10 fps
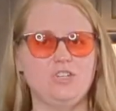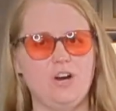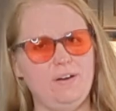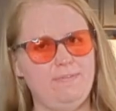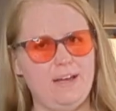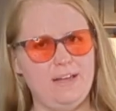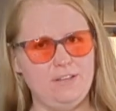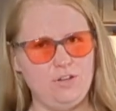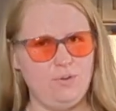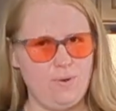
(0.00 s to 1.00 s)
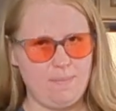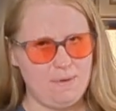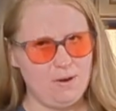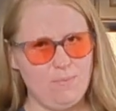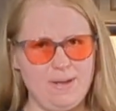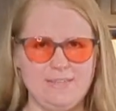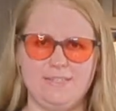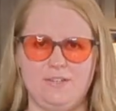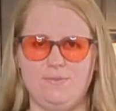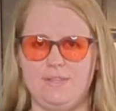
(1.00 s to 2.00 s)
trying to find new and better
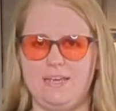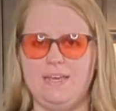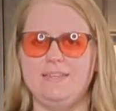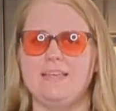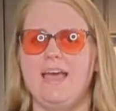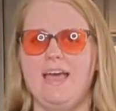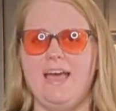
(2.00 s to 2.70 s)
ways to do things.